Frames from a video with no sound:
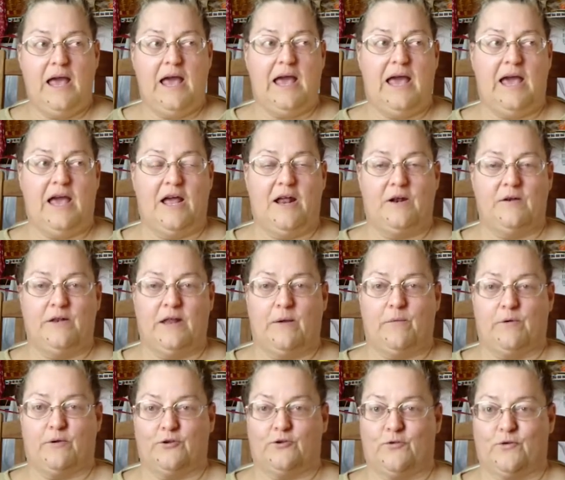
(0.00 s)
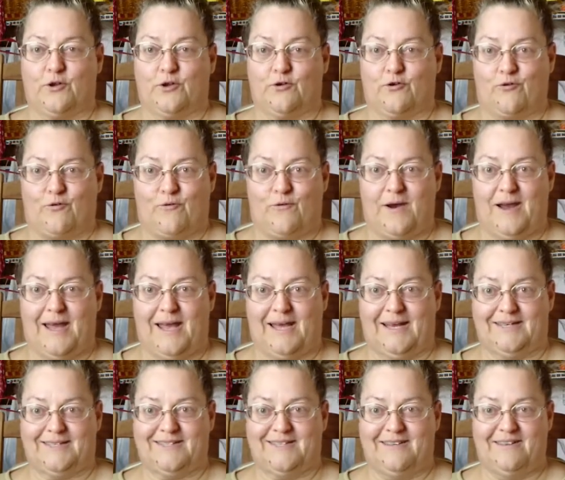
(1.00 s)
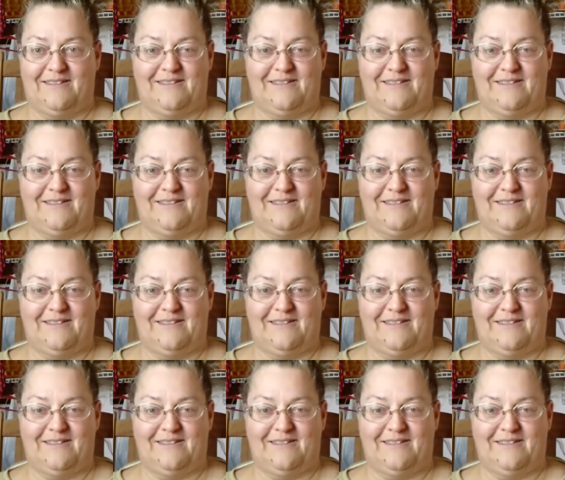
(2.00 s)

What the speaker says: and they were doing great.